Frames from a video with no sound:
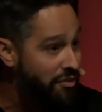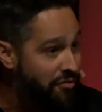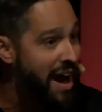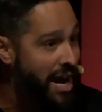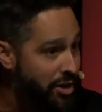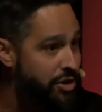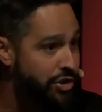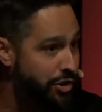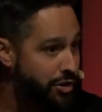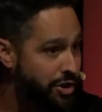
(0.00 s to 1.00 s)
the fire
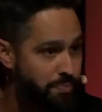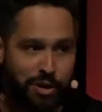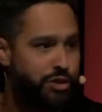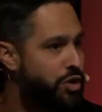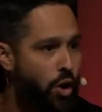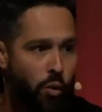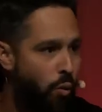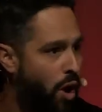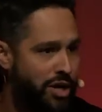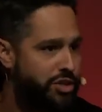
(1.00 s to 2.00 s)
insurance but don't
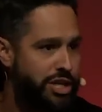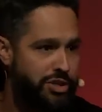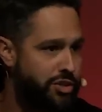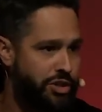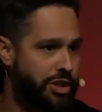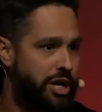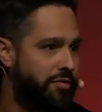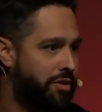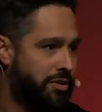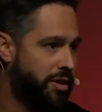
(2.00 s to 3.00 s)
want Jesus to
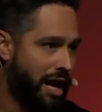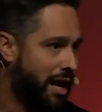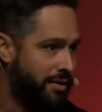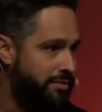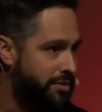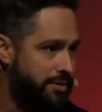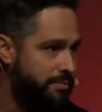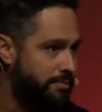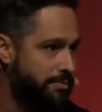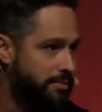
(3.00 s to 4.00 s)
govern their lives.